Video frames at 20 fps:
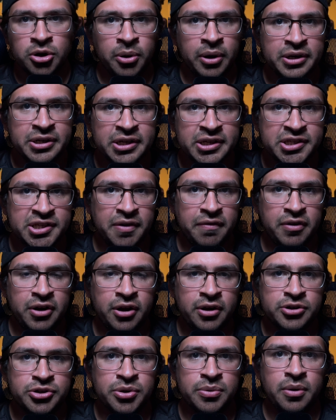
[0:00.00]
Toray
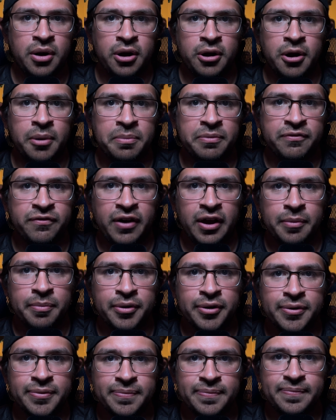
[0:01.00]
T700 raw carbon
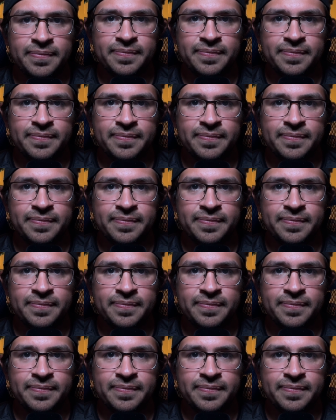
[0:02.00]
fiber.